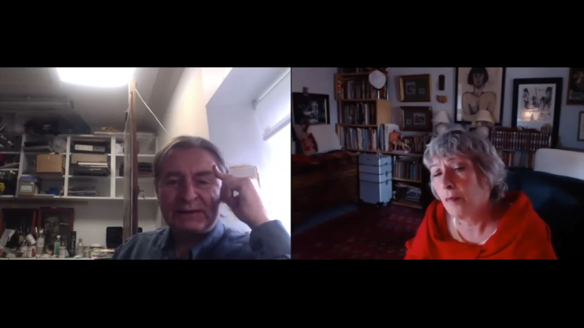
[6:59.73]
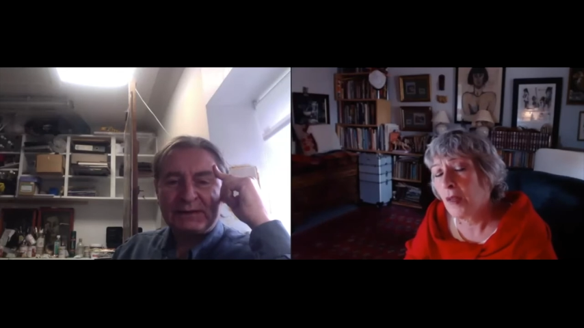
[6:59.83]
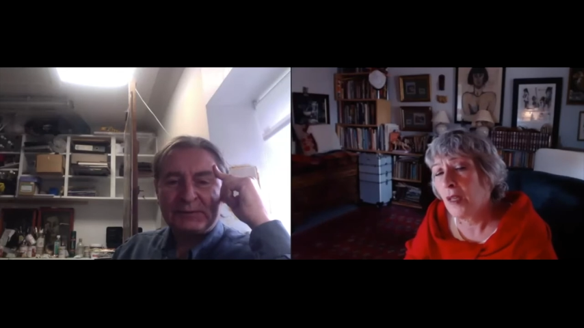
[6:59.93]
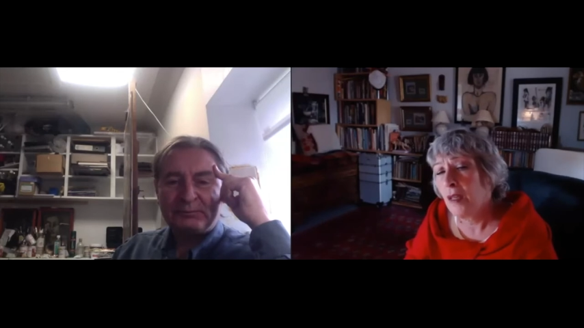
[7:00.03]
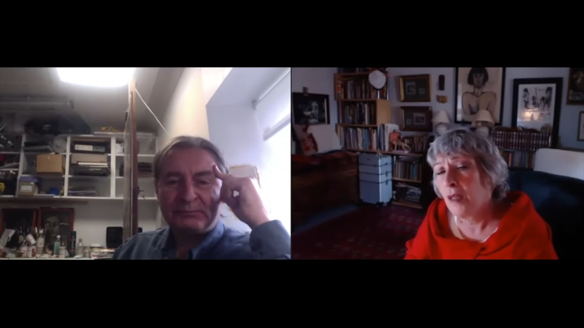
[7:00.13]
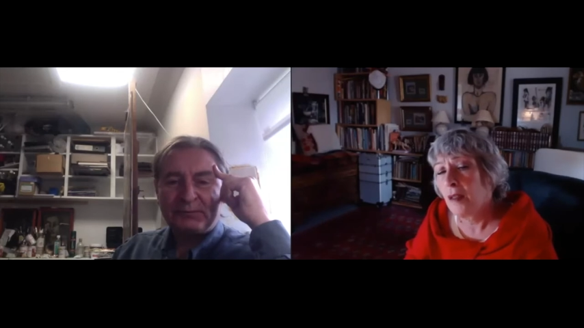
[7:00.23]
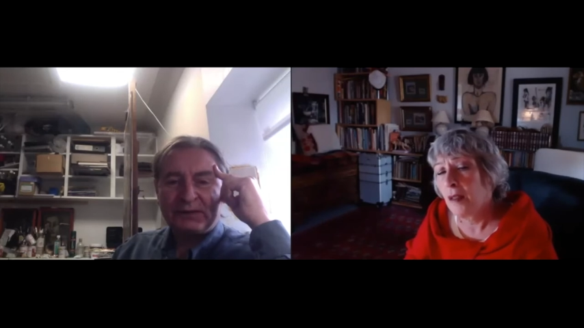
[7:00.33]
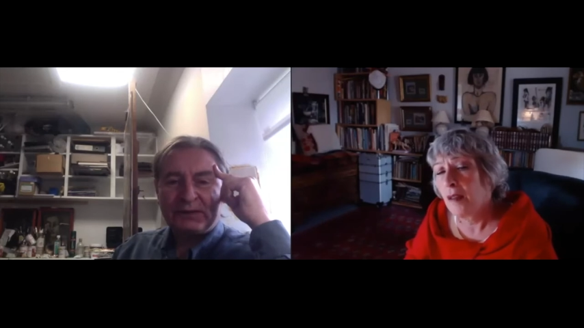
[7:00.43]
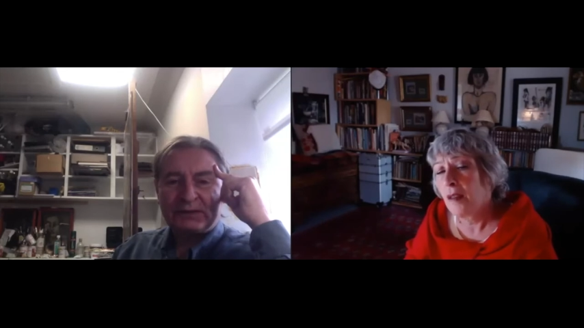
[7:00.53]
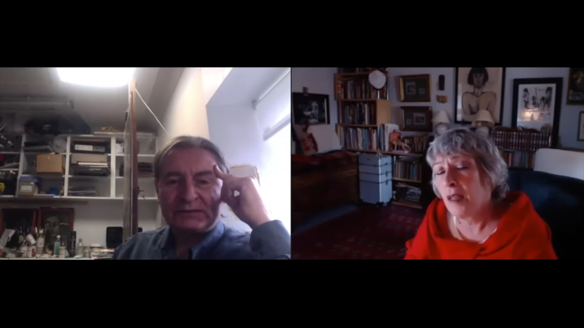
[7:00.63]
Speaker 1: Um,
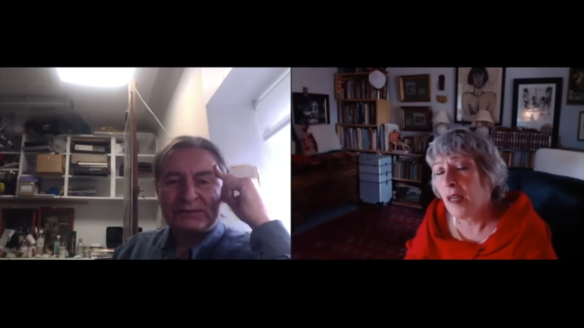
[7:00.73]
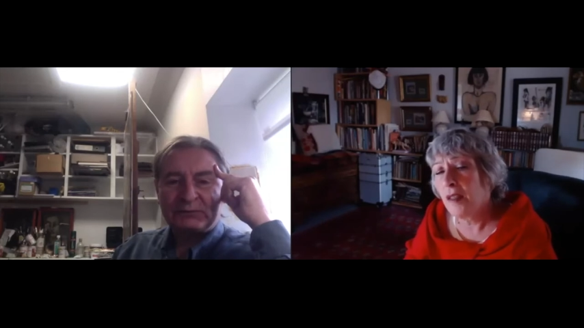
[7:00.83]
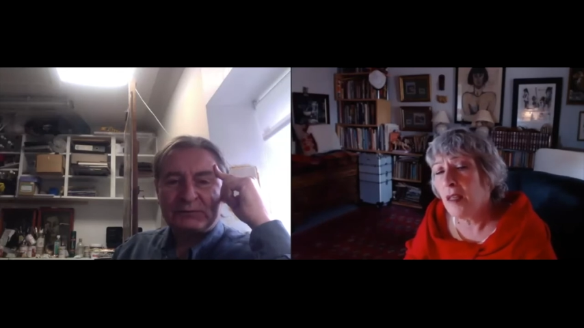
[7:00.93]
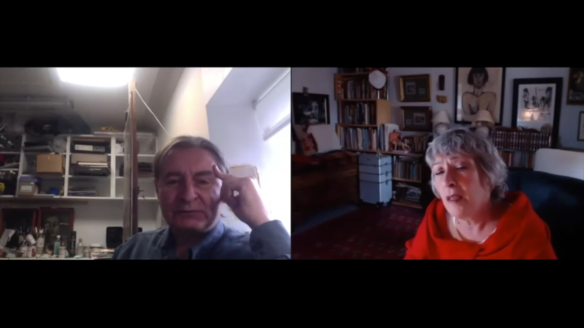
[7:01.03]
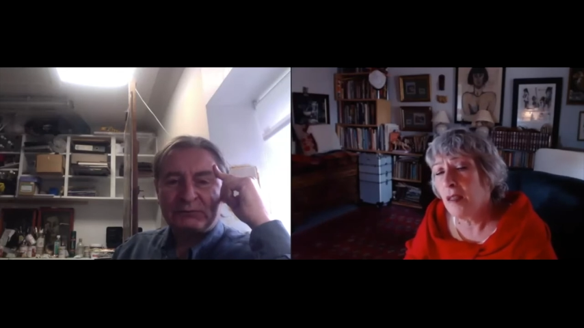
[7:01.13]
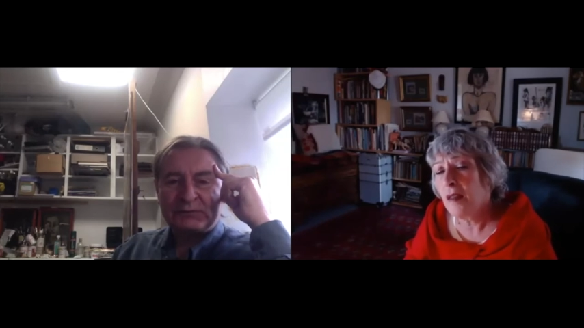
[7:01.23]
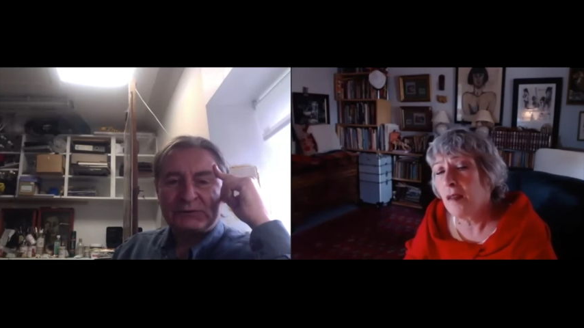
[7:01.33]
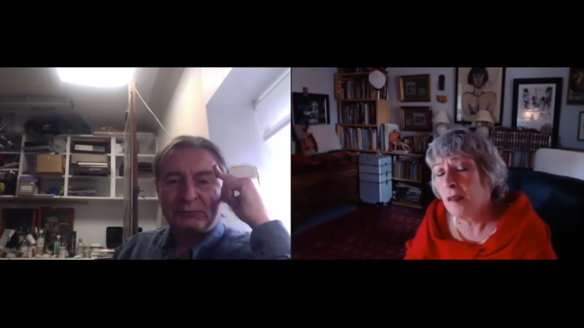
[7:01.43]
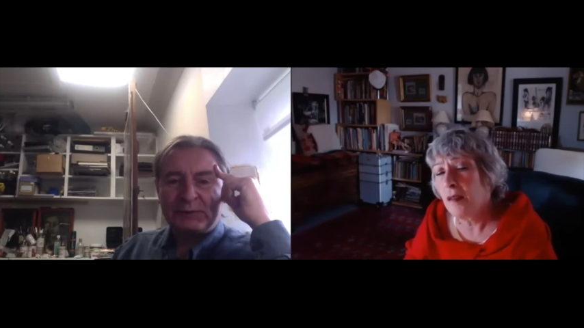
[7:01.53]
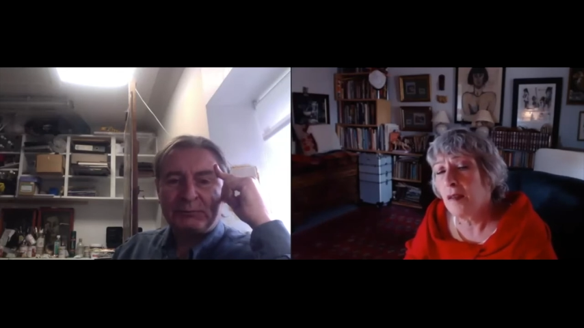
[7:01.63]
and yeah, some, some,
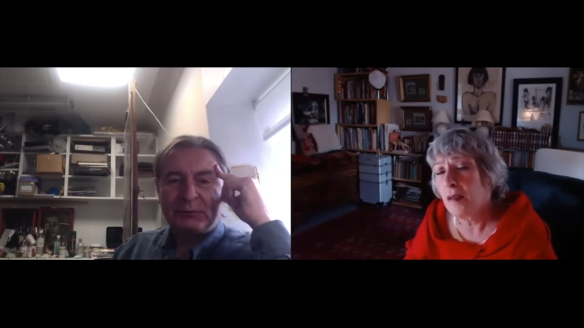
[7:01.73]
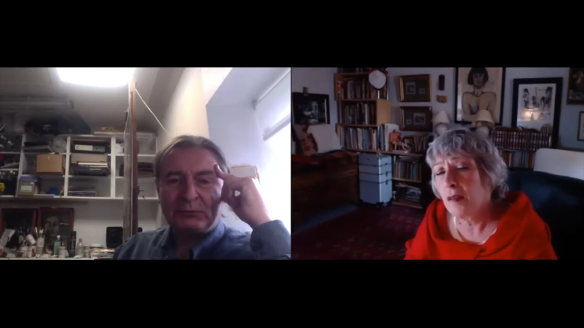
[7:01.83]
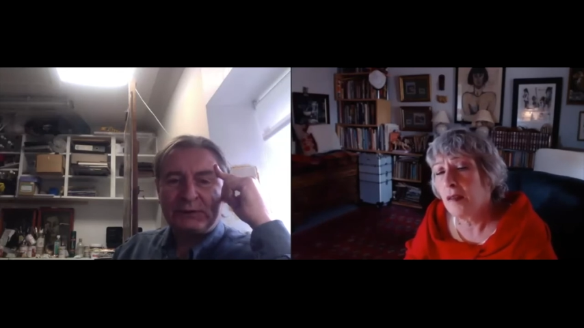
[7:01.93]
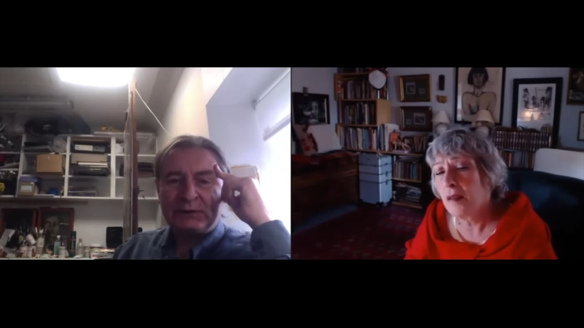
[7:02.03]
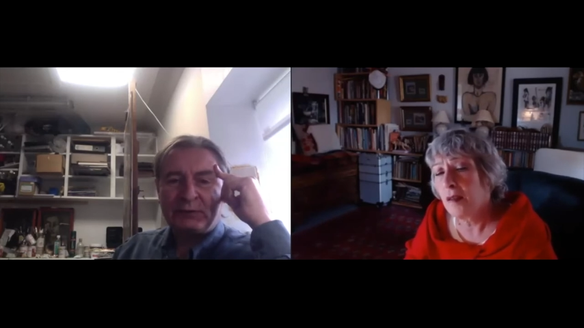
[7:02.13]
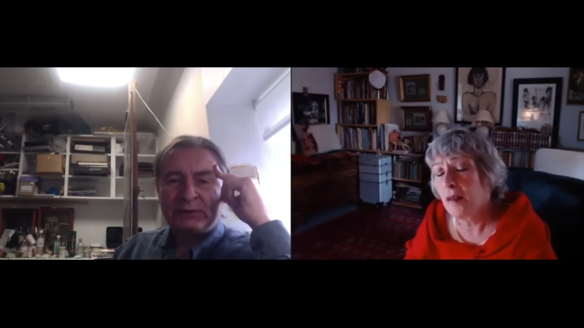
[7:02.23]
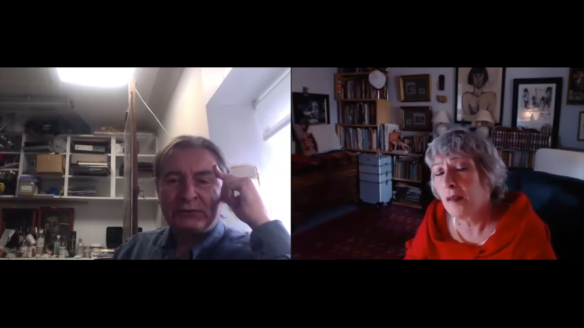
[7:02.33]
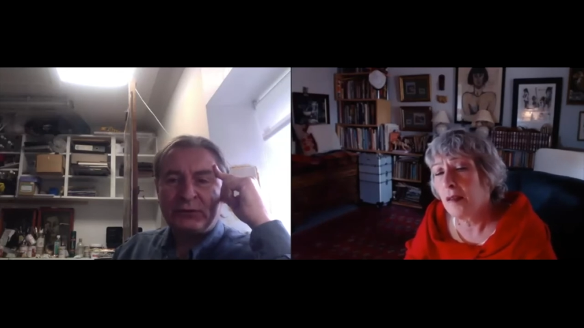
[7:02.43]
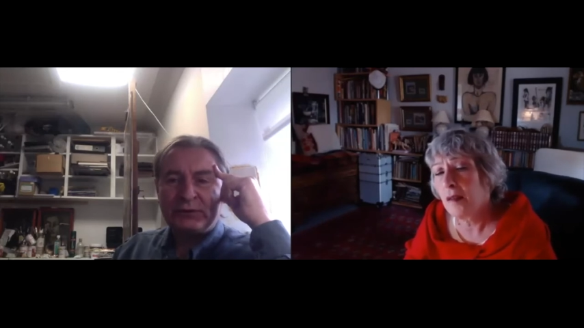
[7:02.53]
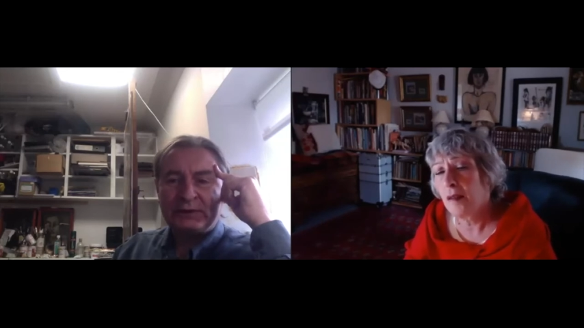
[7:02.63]
some people really well
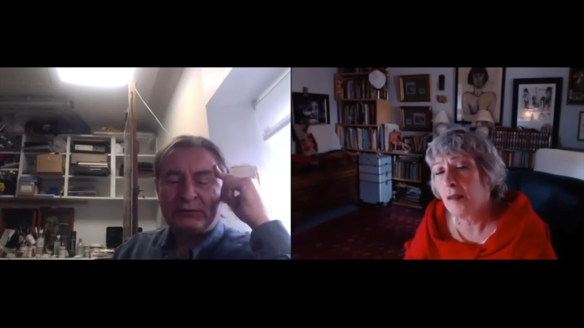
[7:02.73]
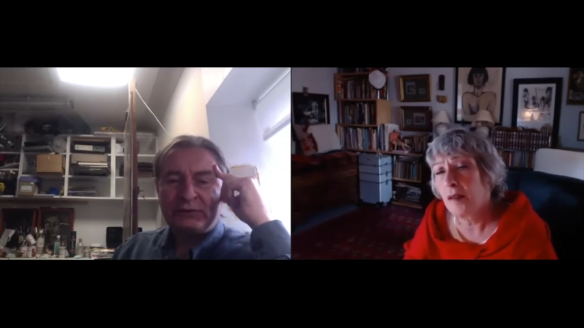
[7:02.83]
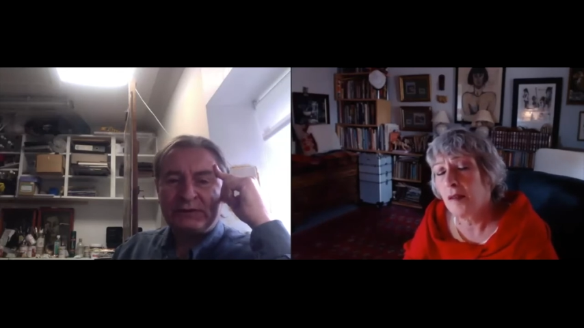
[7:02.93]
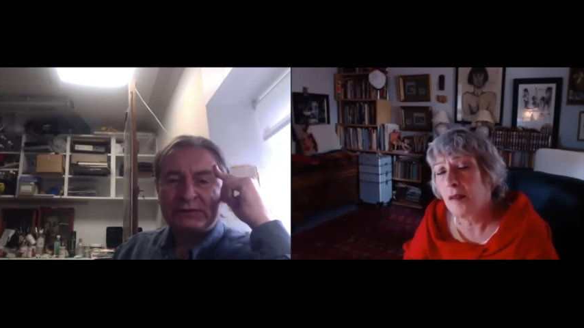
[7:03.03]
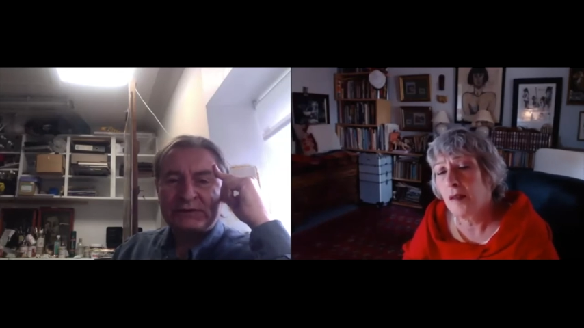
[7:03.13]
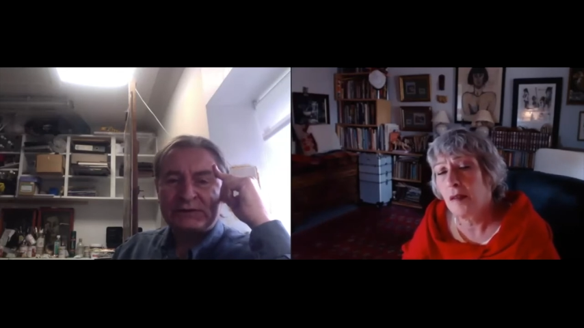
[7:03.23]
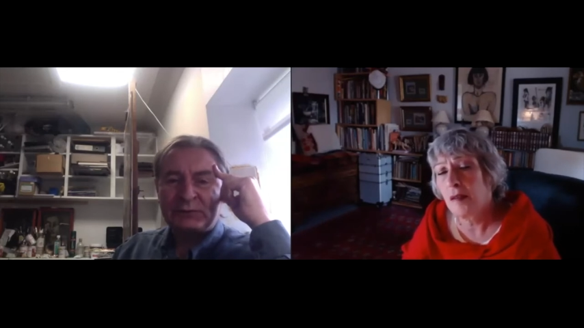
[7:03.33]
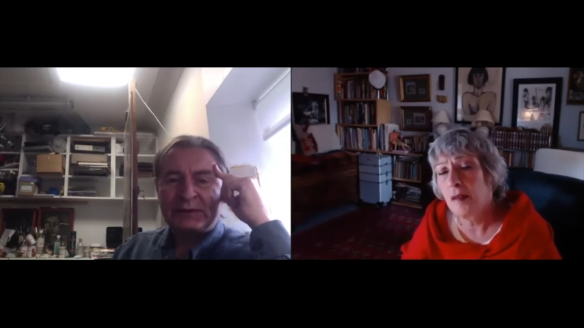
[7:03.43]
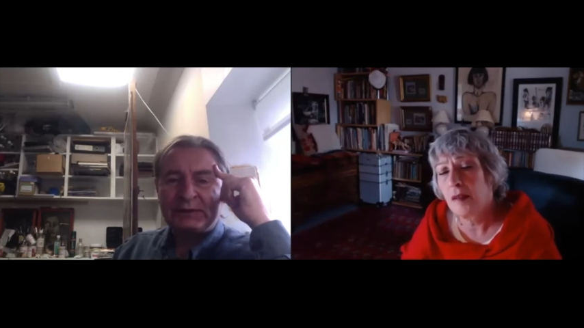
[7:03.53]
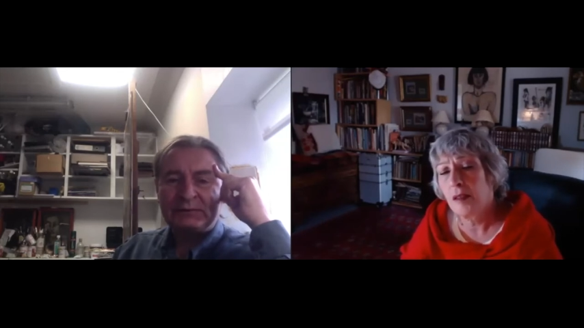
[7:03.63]
known in the field as
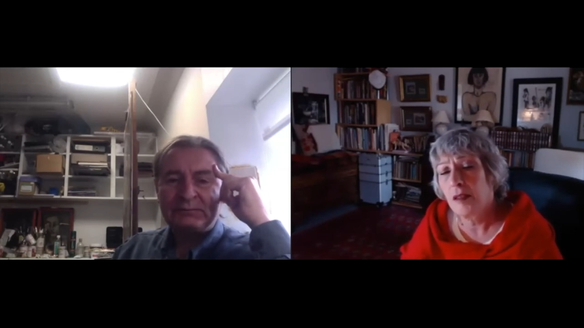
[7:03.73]
well.